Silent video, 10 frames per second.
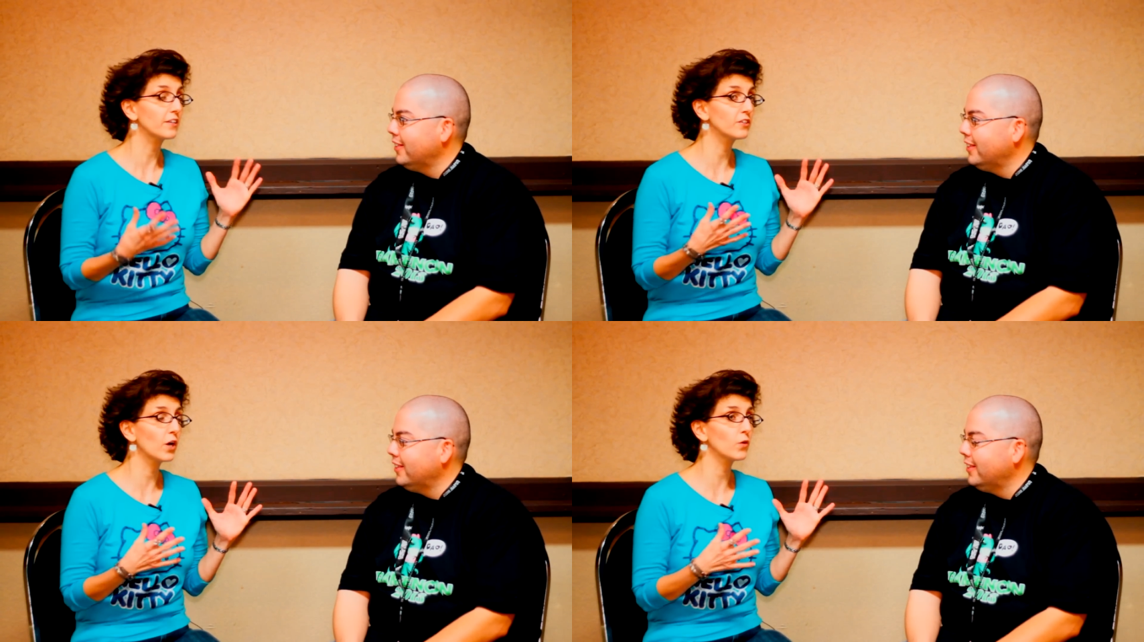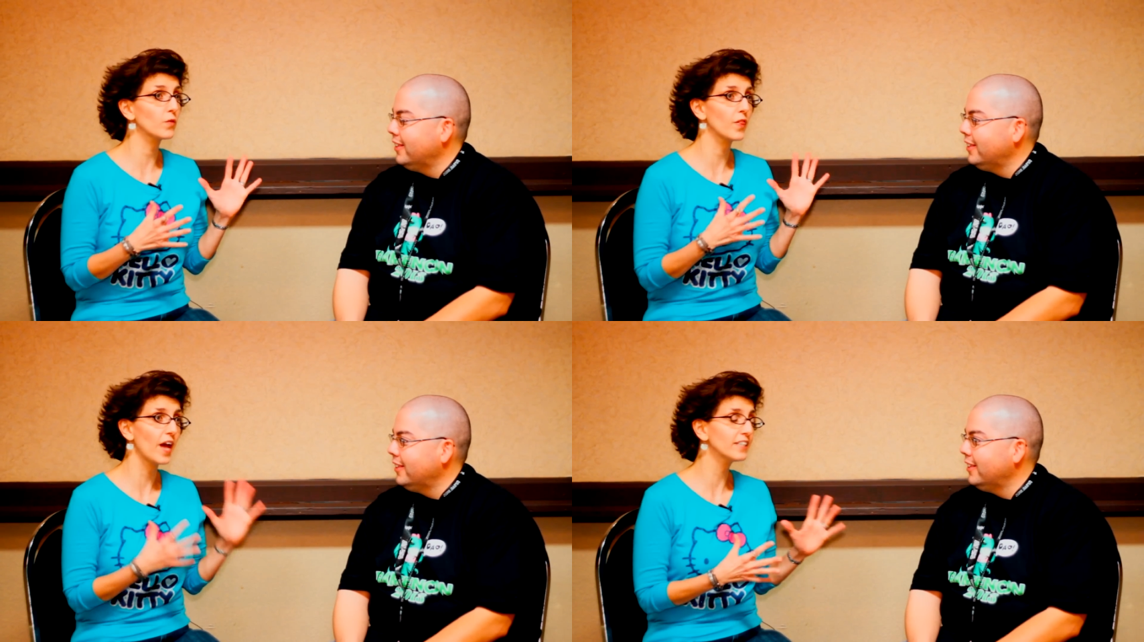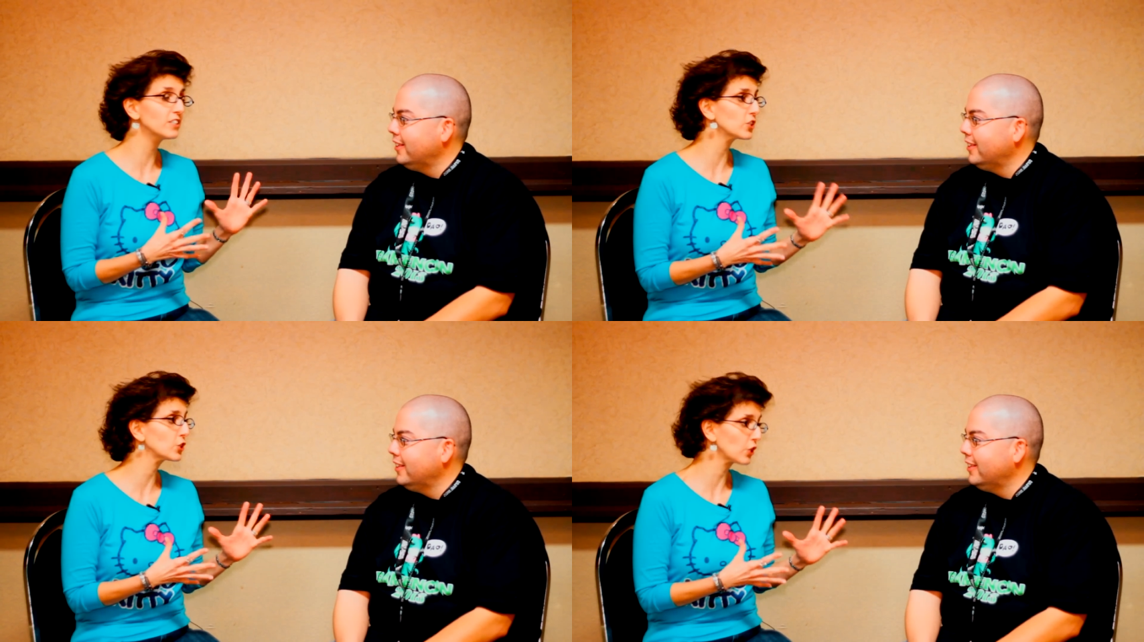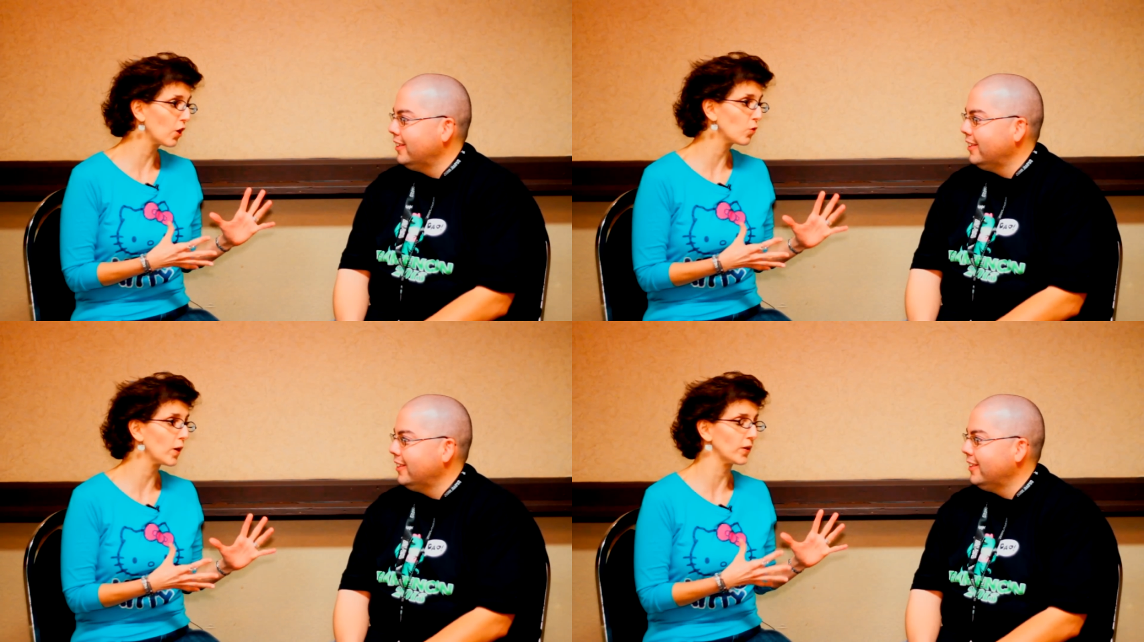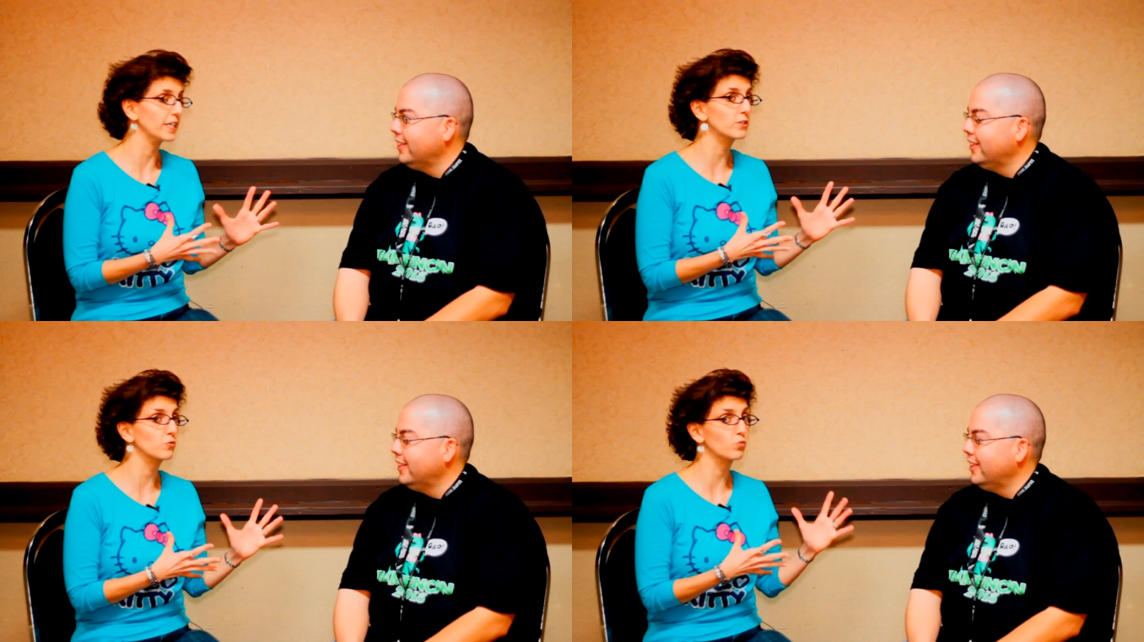Speaker 1: you know, that's a show where
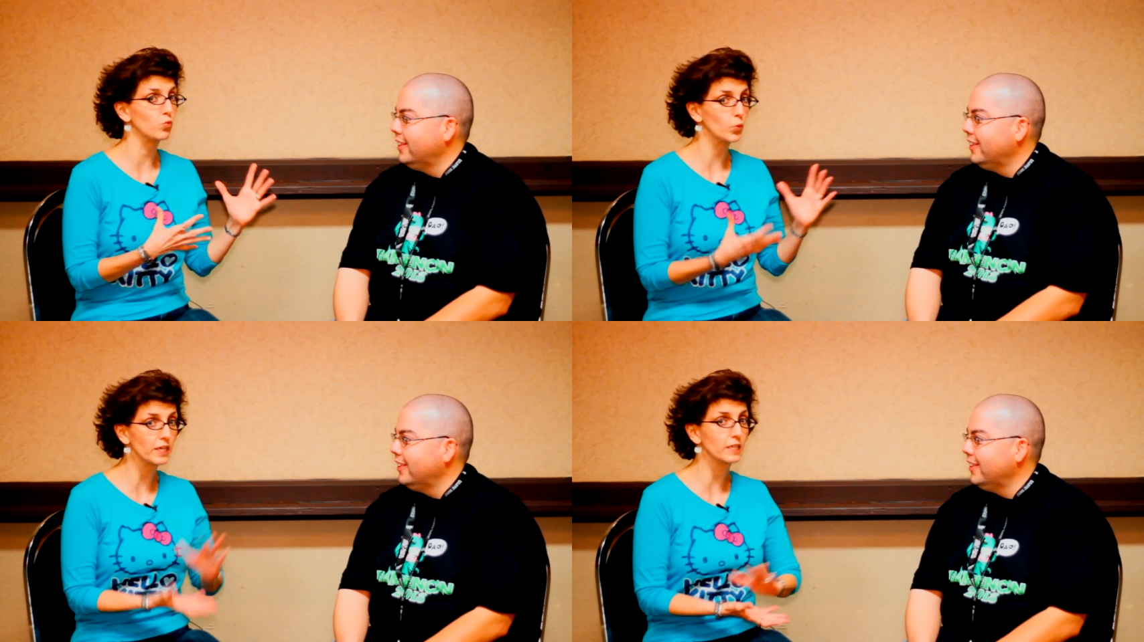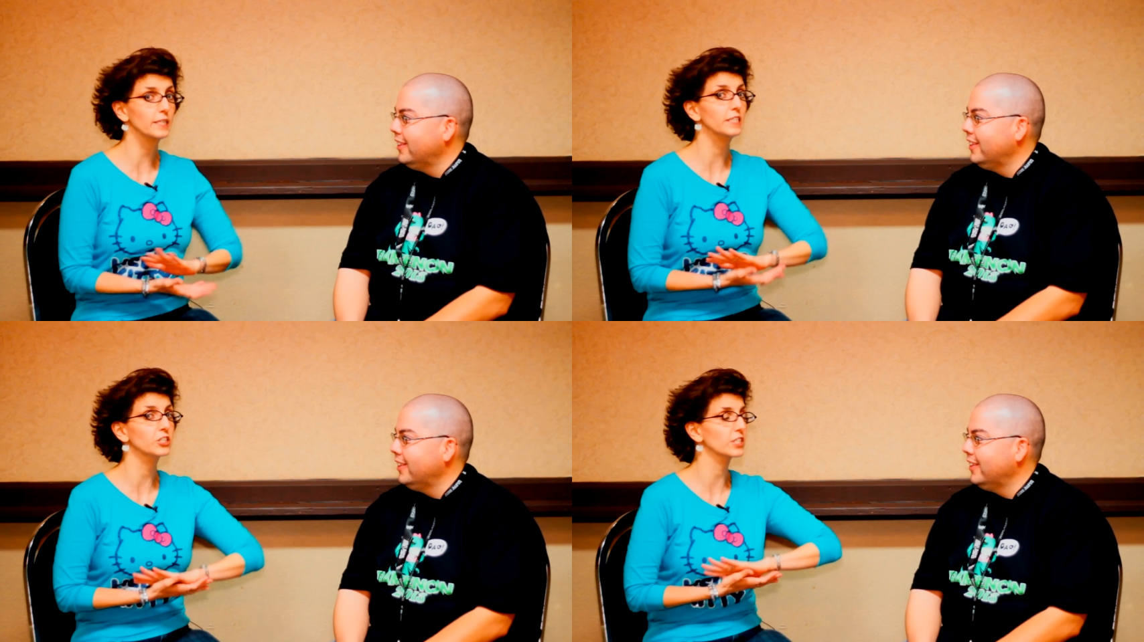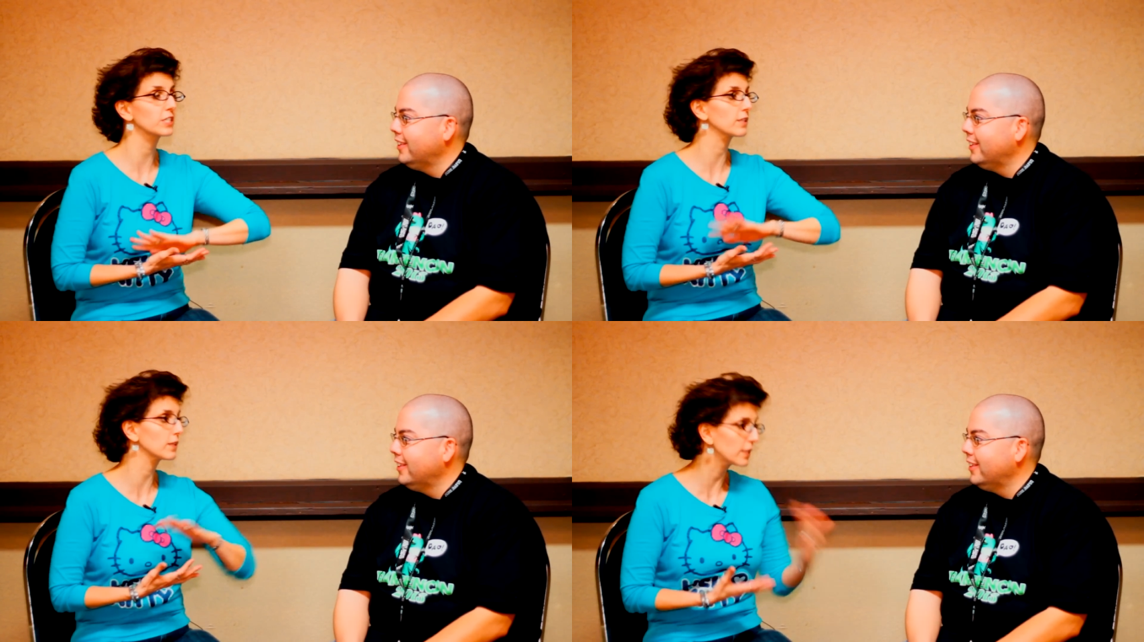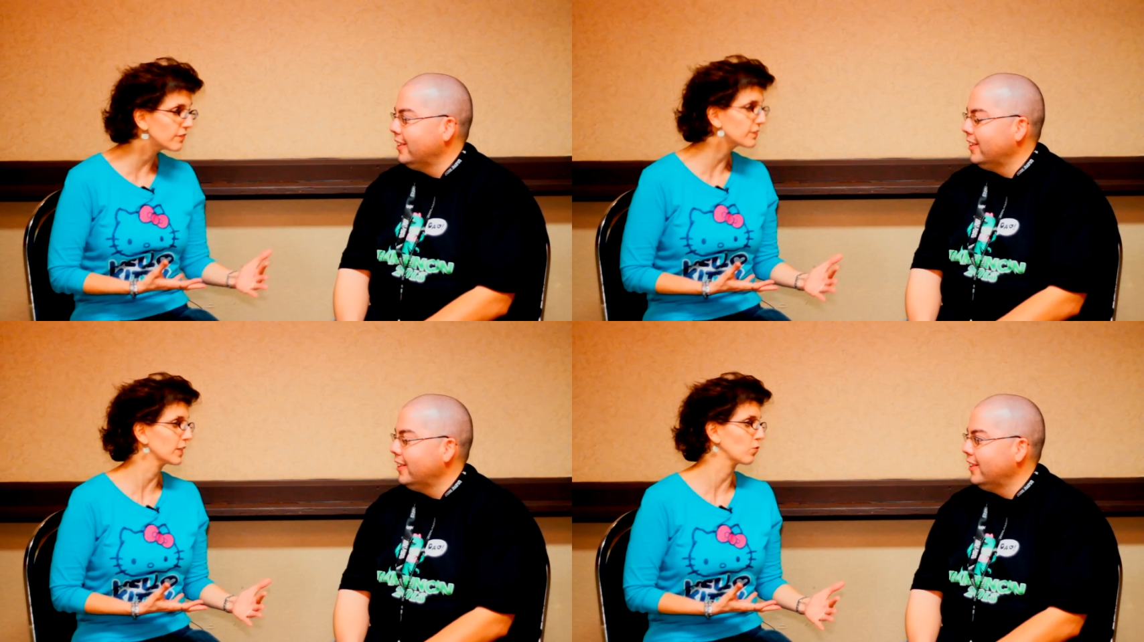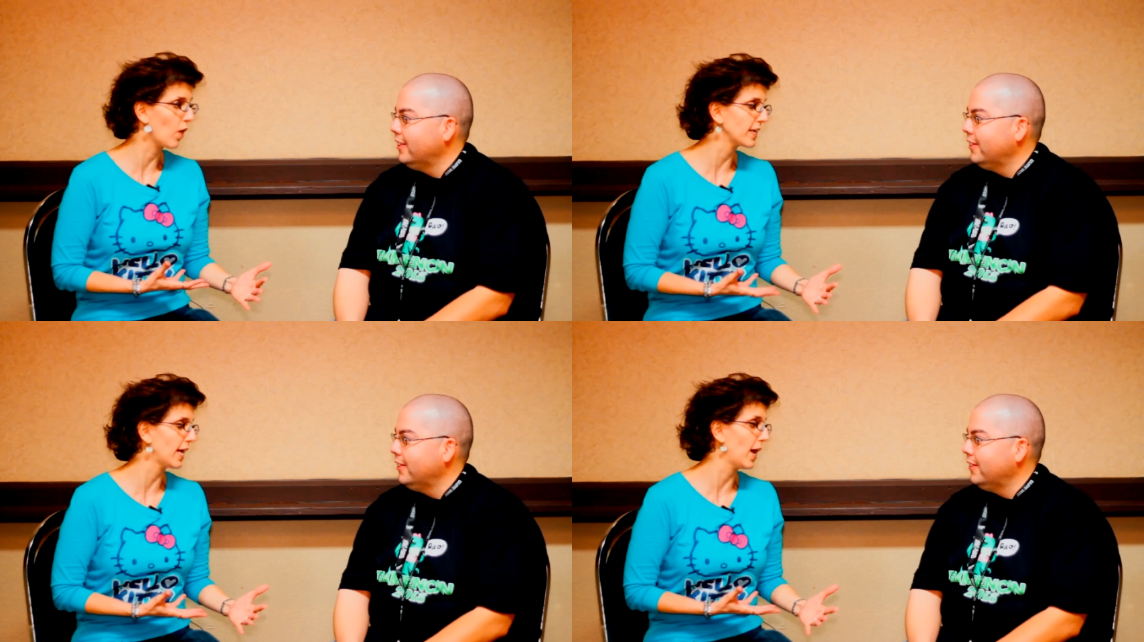it's really just lifted
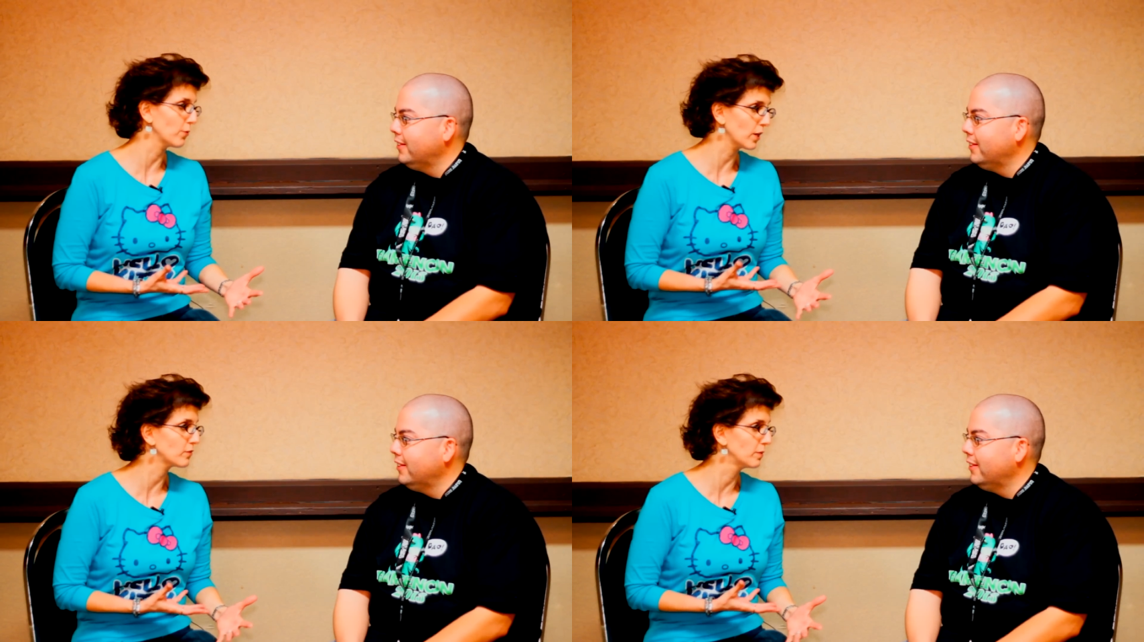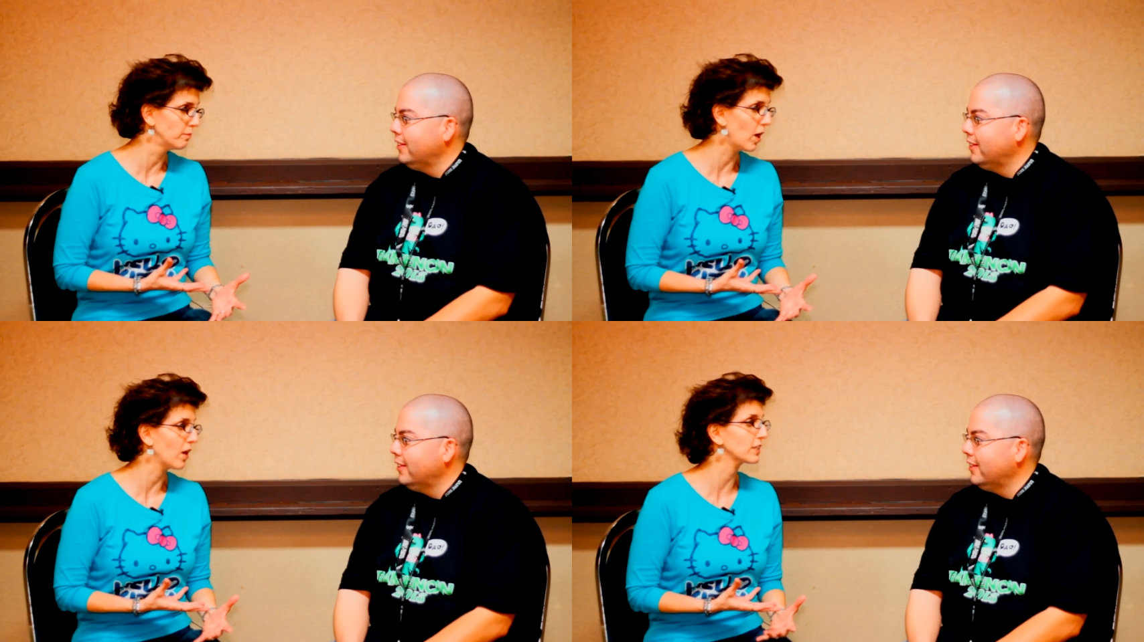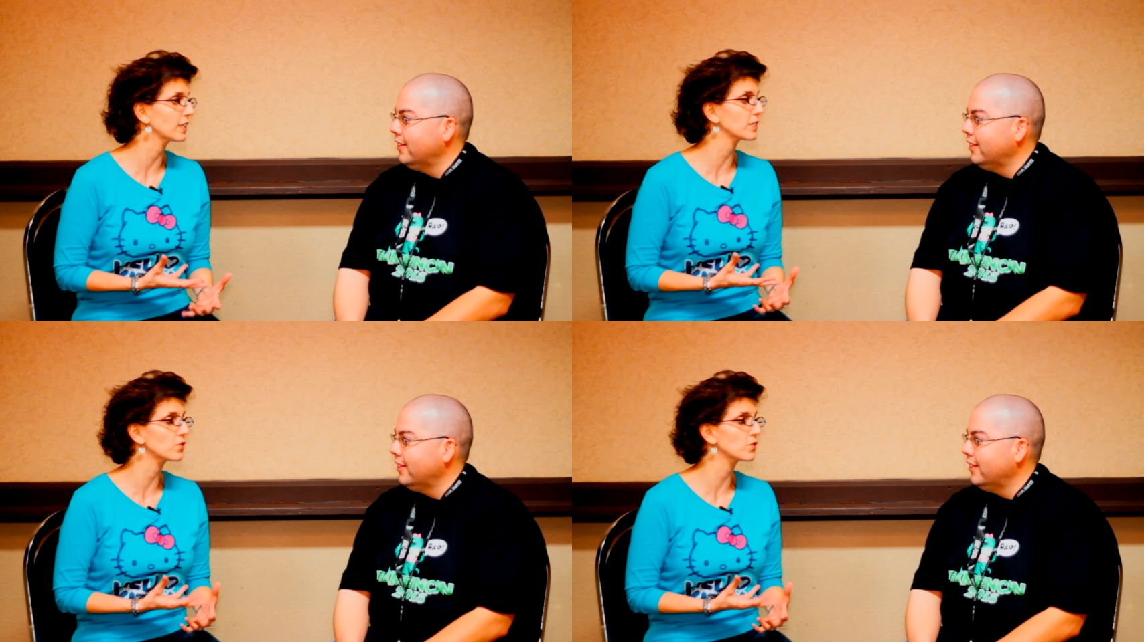right out of the manga.